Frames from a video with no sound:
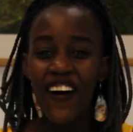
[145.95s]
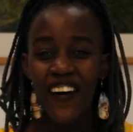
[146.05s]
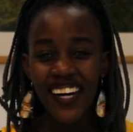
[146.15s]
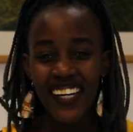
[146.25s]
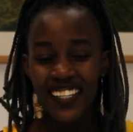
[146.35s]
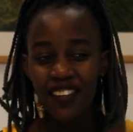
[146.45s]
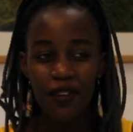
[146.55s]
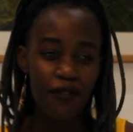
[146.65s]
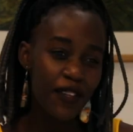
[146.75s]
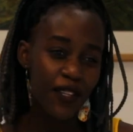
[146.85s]
Or they'll
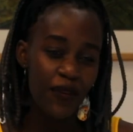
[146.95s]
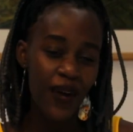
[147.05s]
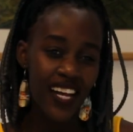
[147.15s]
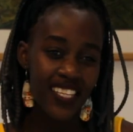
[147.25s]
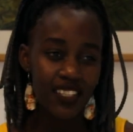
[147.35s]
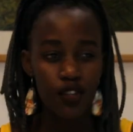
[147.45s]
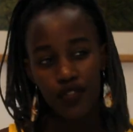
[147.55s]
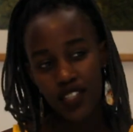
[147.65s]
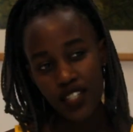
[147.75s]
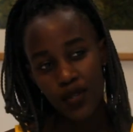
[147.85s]
refuse it once, or
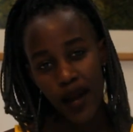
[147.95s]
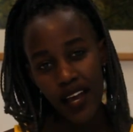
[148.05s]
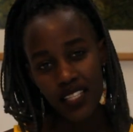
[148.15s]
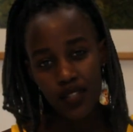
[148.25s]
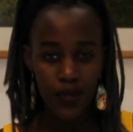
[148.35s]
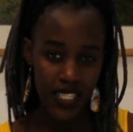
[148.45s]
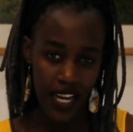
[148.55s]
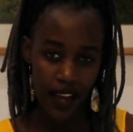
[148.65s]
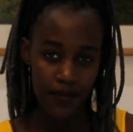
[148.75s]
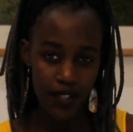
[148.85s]
refuse it twice, three
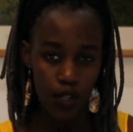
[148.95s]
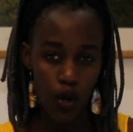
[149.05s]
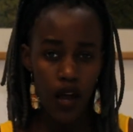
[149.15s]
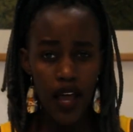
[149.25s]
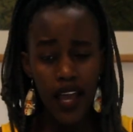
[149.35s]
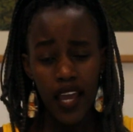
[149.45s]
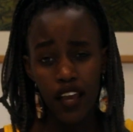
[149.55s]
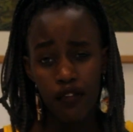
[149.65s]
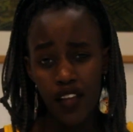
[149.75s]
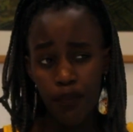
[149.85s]
times. So
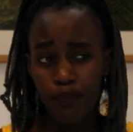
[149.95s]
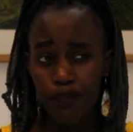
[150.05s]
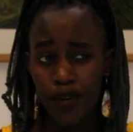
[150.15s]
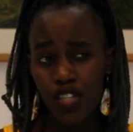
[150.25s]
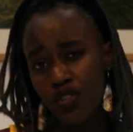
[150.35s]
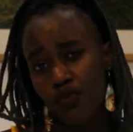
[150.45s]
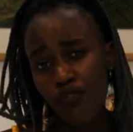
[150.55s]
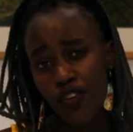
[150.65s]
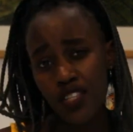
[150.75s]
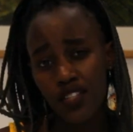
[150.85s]
if the person
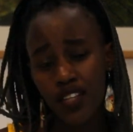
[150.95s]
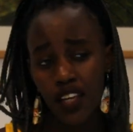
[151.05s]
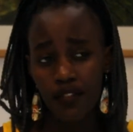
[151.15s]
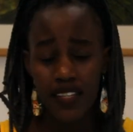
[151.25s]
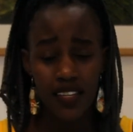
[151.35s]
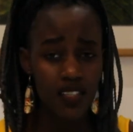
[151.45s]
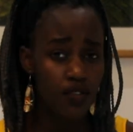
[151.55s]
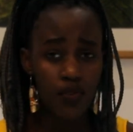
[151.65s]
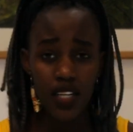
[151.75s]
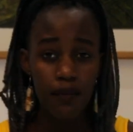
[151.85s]
refuses your gift, it
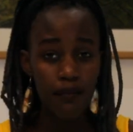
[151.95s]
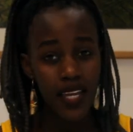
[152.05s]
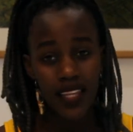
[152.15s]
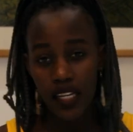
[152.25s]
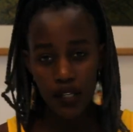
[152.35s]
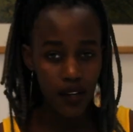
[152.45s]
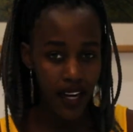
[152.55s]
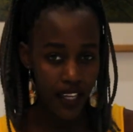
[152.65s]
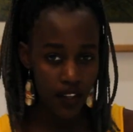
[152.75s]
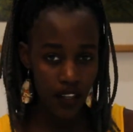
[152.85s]
doesn't really mean they
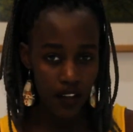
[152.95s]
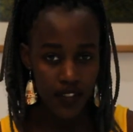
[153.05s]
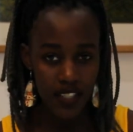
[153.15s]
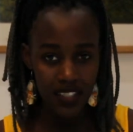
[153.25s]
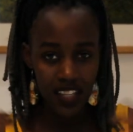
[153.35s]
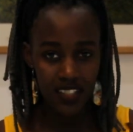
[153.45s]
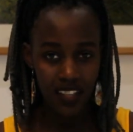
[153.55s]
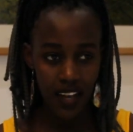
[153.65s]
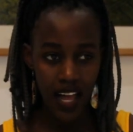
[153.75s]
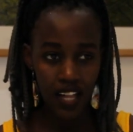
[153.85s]
don't like your gift. It's just
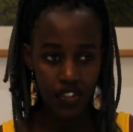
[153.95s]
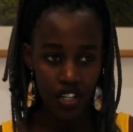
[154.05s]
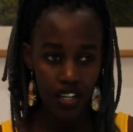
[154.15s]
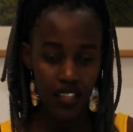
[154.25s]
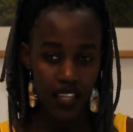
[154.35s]
their culture.